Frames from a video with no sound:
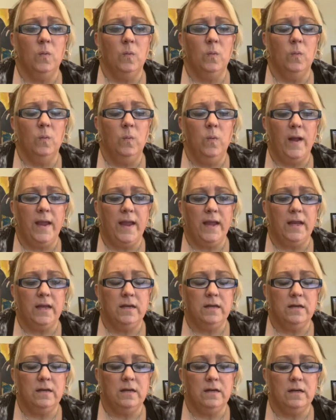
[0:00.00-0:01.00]

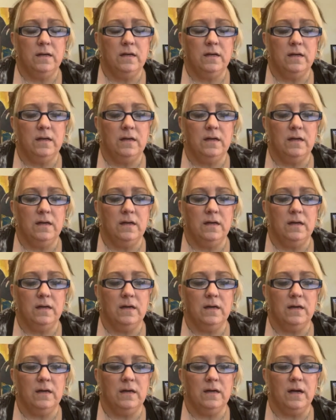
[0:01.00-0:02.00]
when
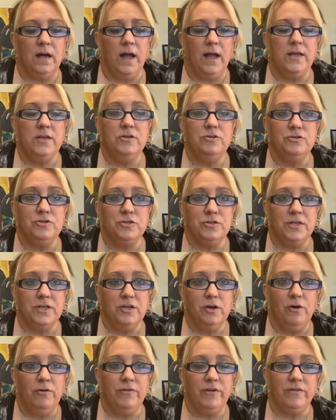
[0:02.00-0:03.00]
I usually go there,